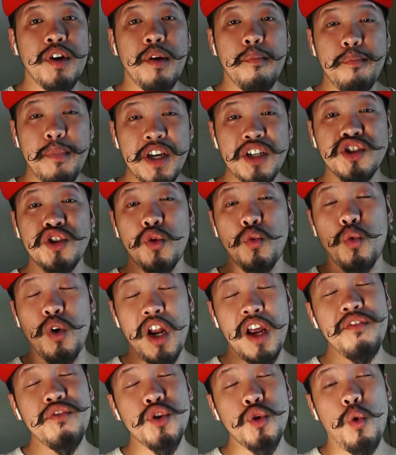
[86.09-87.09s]
Make sure
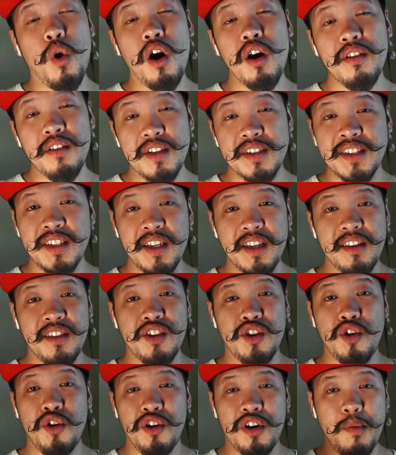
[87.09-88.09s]
whatever you are listing,
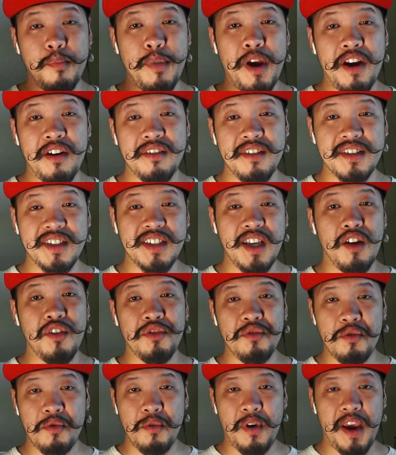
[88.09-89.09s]
you're comparing the
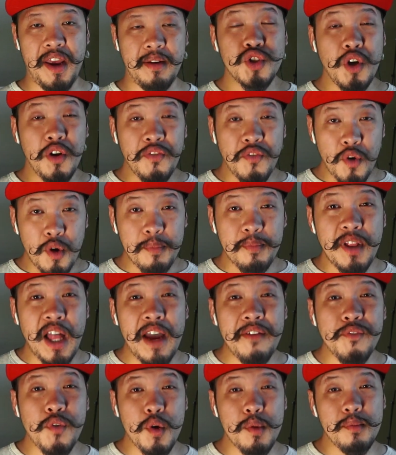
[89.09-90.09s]
sell-through rate. So for a
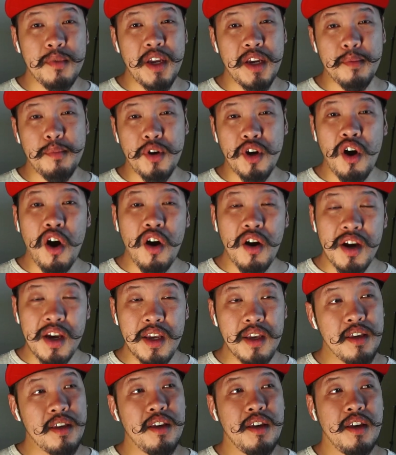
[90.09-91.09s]
platform like Mercari,